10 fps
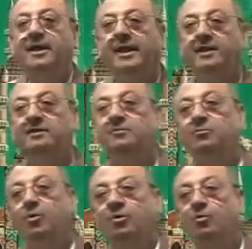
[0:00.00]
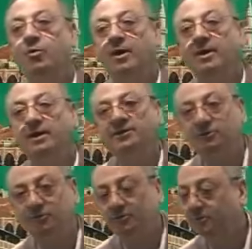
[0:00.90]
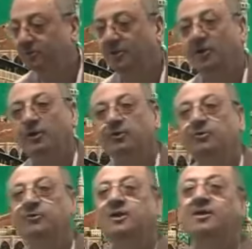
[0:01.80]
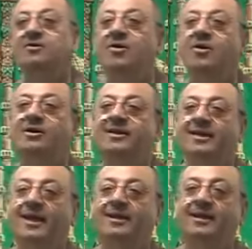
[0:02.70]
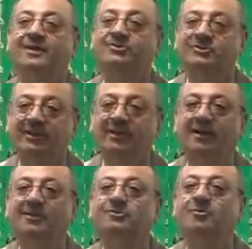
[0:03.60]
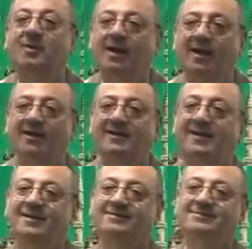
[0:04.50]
In book 1 and 2, you did not get a single Jumla Haliya.